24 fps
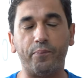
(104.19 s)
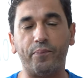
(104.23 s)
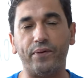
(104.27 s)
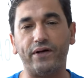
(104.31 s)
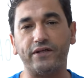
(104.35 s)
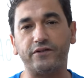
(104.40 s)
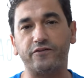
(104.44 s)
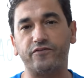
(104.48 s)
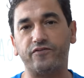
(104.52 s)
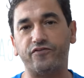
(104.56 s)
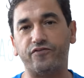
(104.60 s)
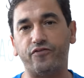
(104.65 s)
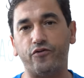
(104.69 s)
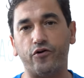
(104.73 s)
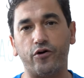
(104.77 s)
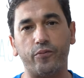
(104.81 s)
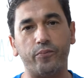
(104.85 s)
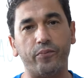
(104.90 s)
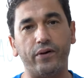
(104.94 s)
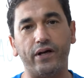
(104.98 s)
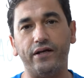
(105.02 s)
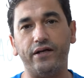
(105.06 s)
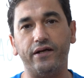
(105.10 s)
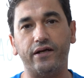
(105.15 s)
passed for
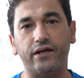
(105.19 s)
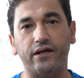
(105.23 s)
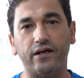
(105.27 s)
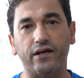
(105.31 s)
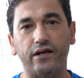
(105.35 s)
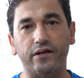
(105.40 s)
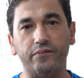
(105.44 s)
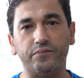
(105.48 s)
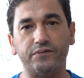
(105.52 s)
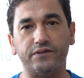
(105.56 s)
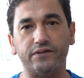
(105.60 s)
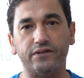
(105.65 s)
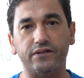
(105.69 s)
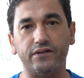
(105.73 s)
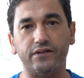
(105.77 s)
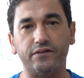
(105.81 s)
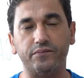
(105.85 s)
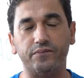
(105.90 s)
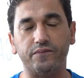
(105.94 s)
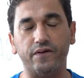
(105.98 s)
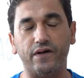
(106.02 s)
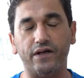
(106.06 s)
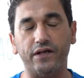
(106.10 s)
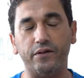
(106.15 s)
many clubs
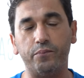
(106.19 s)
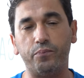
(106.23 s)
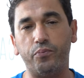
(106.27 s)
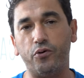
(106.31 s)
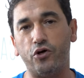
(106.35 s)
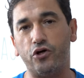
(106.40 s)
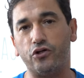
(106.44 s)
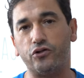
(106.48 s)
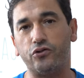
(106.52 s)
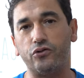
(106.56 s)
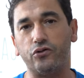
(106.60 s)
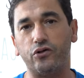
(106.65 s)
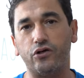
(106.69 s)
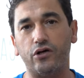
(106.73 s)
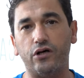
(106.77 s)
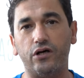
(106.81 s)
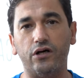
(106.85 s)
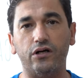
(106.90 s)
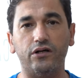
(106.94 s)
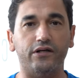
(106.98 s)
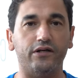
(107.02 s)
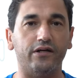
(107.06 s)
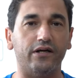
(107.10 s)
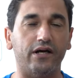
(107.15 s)
in
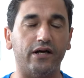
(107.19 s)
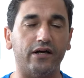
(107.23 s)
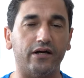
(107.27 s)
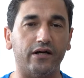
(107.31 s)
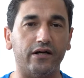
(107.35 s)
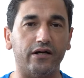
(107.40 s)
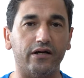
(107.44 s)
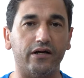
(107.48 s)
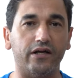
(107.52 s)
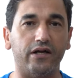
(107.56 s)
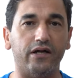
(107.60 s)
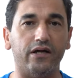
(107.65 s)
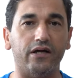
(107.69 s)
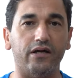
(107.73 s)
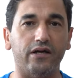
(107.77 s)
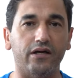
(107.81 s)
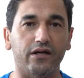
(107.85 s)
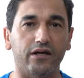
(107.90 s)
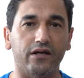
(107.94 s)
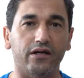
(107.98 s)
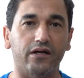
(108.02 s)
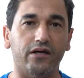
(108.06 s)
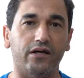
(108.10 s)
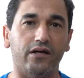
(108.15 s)
Portugal, in
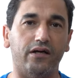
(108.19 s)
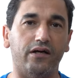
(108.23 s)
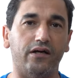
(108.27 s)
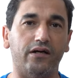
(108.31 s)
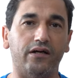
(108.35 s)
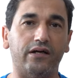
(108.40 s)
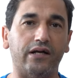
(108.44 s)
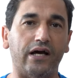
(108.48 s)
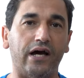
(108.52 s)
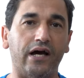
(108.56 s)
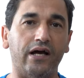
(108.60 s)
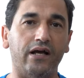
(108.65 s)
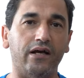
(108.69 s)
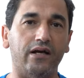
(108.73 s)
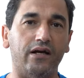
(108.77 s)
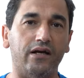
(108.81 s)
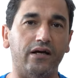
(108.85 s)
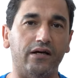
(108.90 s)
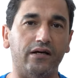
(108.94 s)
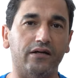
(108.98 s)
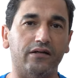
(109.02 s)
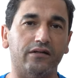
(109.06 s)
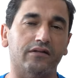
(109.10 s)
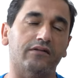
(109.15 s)
Hungary, in
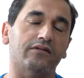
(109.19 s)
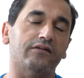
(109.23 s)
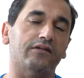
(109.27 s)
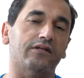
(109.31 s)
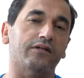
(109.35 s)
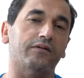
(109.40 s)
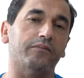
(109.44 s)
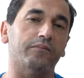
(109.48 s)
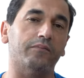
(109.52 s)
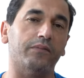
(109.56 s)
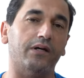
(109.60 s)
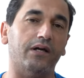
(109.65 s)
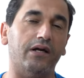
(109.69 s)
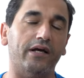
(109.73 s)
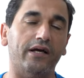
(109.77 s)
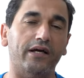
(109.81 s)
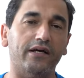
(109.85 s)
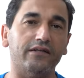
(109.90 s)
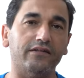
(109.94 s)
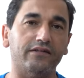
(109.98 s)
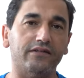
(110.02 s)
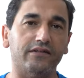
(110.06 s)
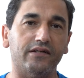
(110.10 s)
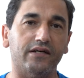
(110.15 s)
Thailand, in
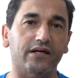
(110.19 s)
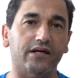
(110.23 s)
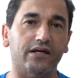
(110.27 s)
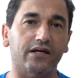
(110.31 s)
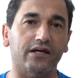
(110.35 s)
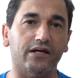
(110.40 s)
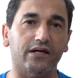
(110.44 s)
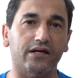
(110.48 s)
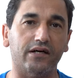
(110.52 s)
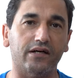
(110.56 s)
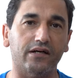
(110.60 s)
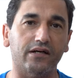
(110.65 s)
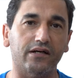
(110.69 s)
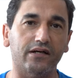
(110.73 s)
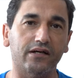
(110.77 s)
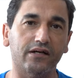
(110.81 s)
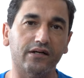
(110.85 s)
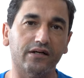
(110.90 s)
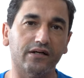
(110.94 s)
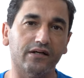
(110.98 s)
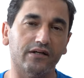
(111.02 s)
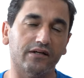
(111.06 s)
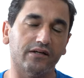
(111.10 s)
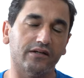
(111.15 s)
Malaysia.
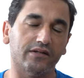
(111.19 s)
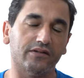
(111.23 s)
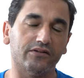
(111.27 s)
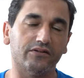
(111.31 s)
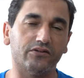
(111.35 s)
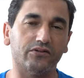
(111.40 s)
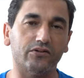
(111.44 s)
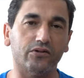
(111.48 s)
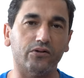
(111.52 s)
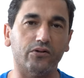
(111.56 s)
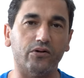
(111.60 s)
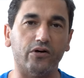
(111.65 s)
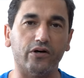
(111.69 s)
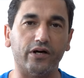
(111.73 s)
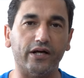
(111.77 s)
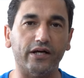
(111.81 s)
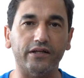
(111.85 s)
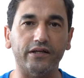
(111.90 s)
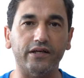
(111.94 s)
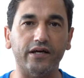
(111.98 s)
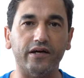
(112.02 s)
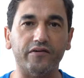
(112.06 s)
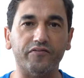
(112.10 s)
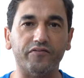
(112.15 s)
So
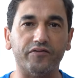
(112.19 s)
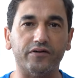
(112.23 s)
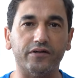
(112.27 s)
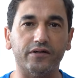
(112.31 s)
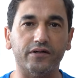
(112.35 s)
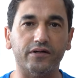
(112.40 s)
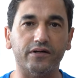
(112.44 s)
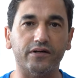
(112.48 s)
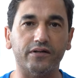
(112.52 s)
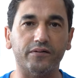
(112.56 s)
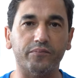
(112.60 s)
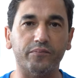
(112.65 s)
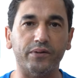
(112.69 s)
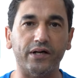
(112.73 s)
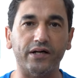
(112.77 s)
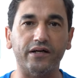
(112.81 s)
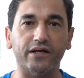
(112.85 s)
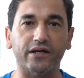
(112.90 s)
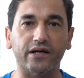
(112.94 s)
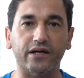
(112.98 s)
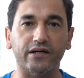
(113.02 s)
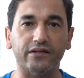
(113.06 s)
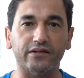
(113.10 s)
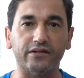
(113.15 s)
already have
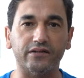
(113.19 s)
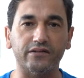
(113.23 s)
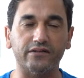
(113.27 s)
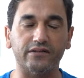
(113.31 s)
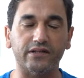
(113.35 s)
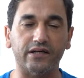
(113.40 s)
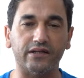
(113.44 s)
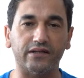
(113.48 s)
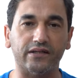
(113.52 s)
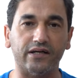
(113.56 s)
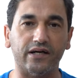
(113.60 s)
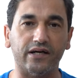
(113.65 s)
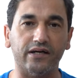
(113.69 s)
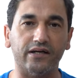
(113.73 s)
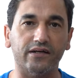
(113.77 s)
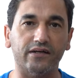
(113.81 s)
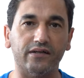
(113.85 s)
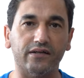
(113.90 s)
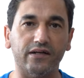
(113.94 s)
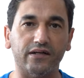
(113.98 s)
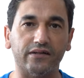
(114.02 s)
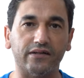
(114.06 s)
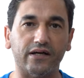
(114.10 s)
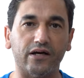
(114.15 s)
many countries that
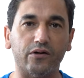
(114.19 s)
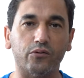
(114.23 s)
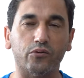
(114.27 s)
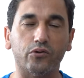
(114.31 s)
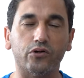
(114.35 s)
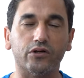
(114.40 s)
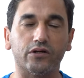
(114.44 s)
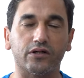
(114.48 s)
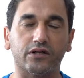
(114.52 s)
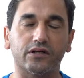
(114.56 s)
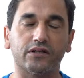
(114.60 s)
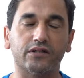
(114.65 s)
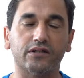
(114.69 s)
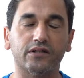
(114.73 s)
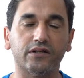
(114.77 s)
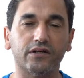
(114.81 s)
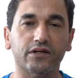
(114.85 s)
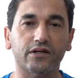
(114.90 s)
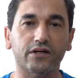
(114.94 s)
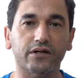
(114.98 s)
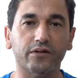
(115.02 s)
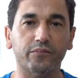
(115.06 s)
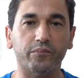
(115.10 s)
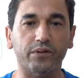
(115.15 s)
I work,
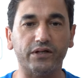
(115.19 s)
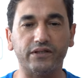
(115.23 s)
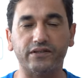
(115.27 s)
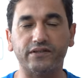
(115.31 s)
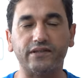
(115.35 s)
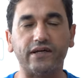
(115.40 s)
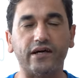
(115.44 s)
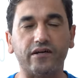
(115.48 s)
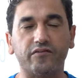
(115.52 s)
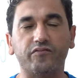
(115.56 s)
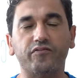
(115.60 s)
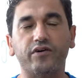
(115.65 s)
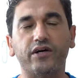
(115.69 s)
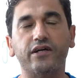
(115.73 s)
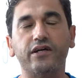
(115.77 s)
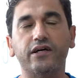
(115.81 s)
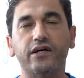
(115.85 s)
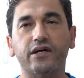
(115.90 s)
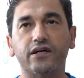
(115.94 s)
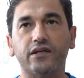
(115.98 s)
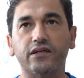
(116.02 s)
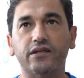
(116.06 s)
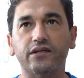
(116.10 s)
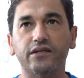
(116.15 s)
but start
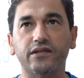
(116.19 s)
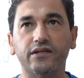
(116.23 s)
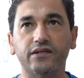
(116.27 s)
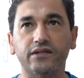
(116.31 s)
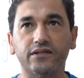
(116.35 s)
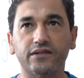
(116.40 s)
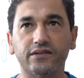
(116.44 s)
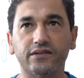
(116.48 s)
very early.